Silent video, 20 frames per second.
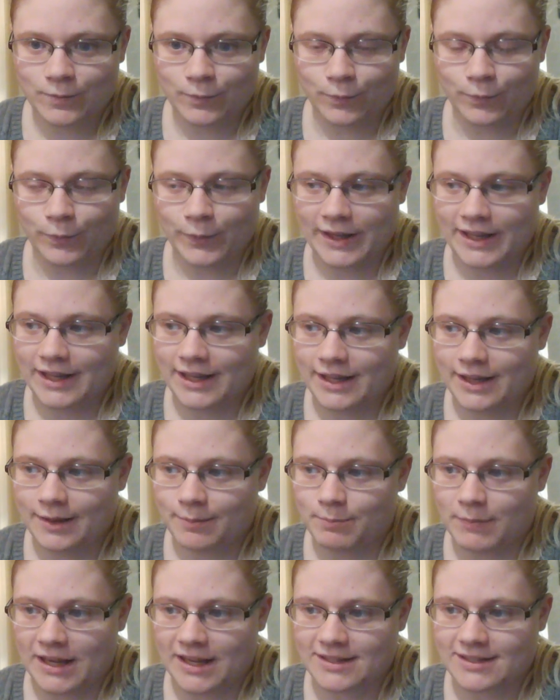we
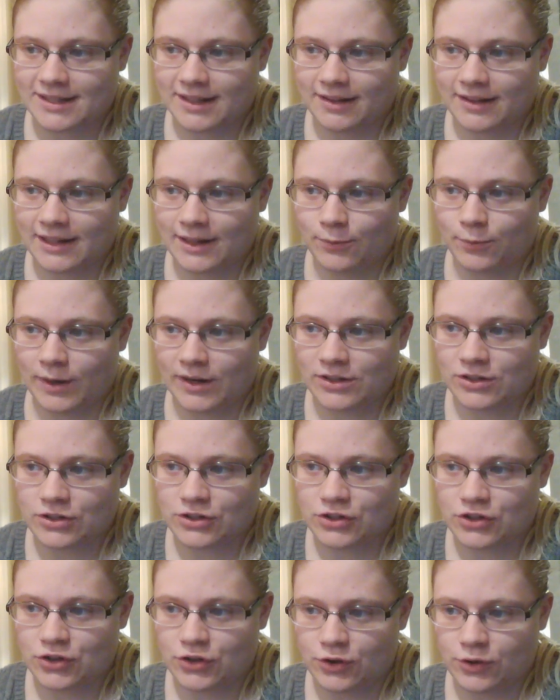basically
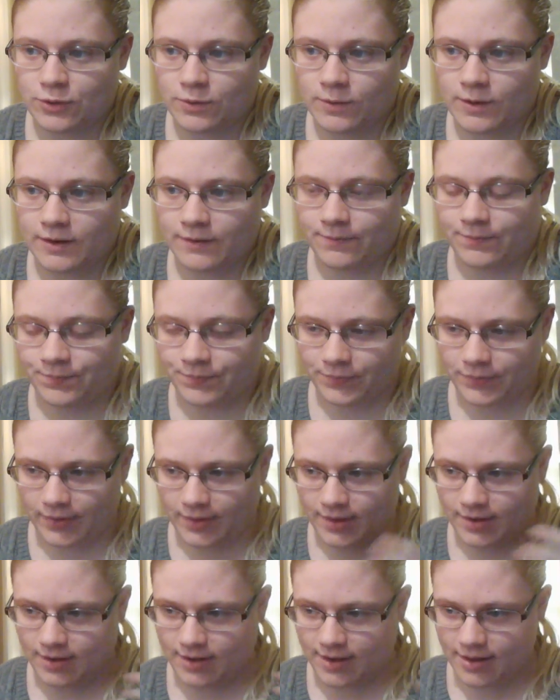went to
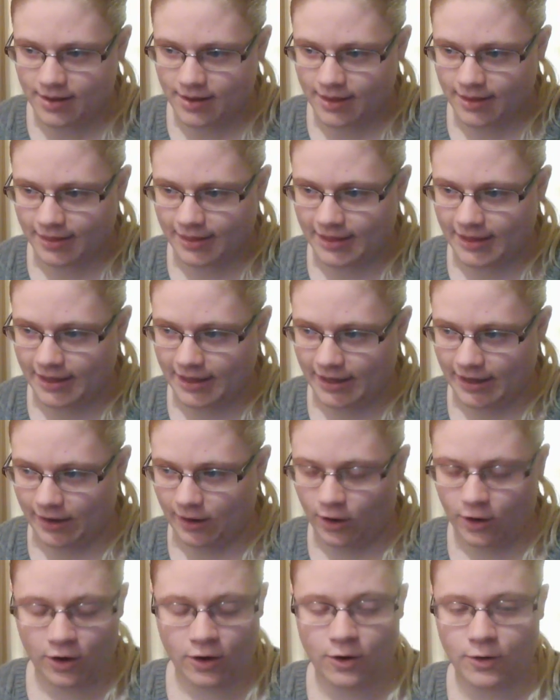the
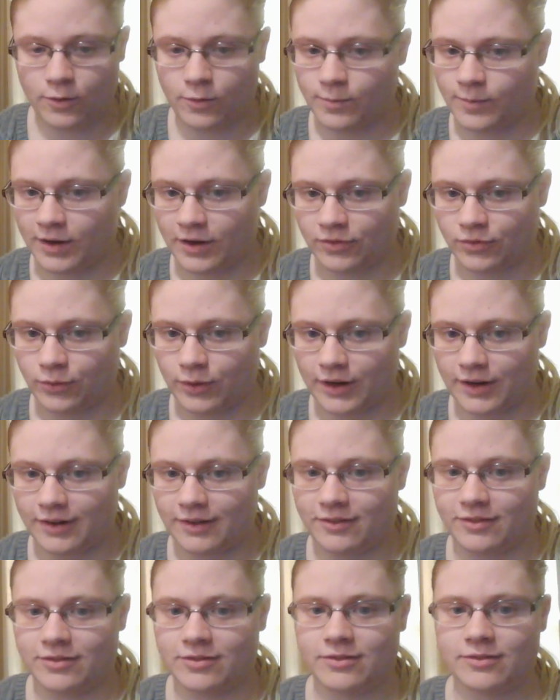home of one
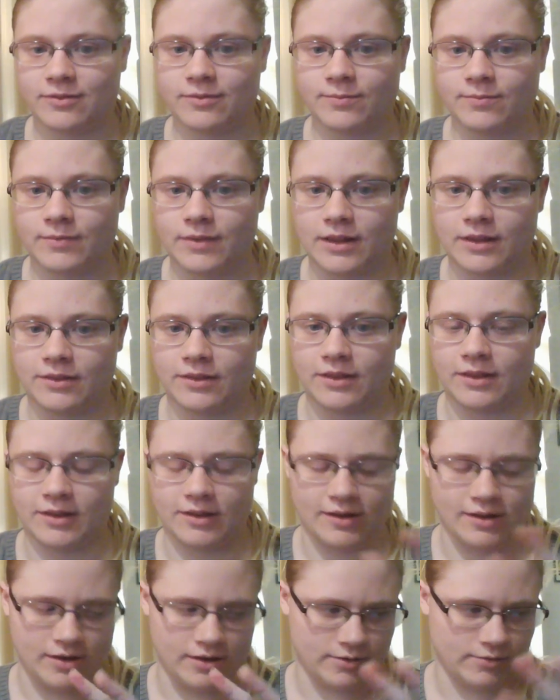of
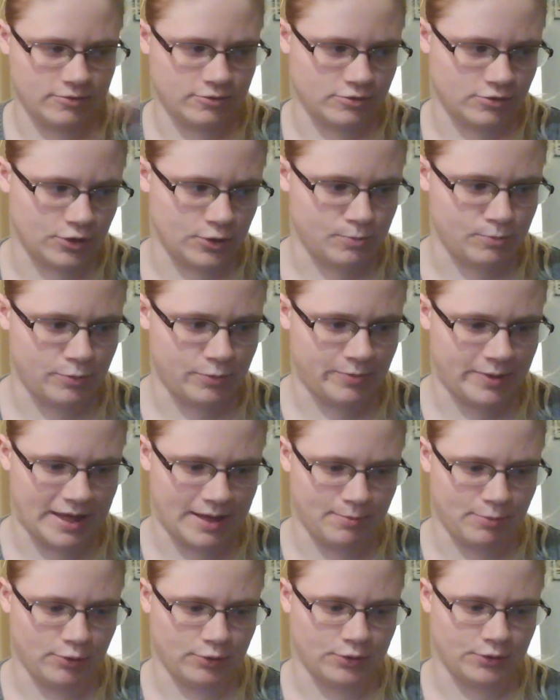the group
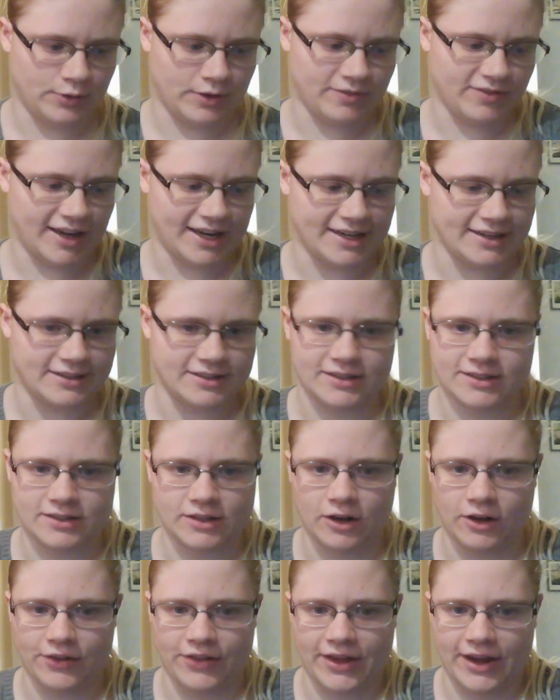people who invited us
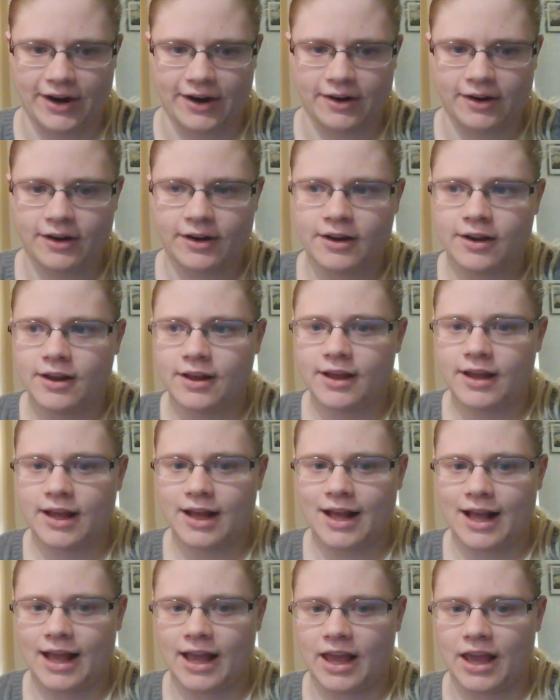all there,
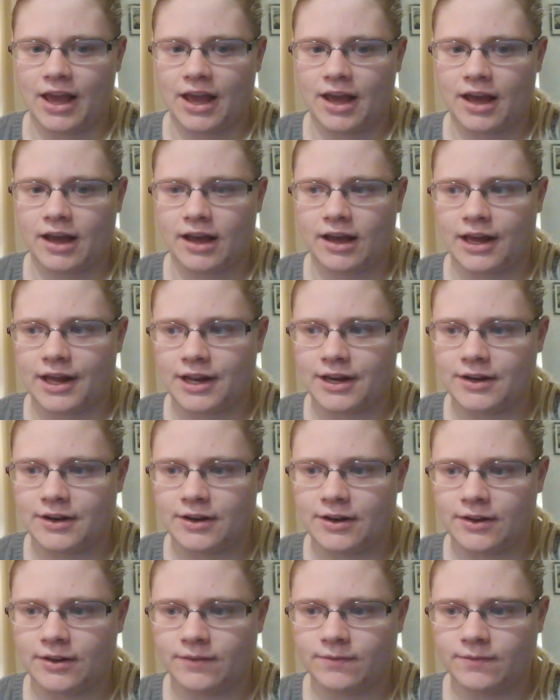and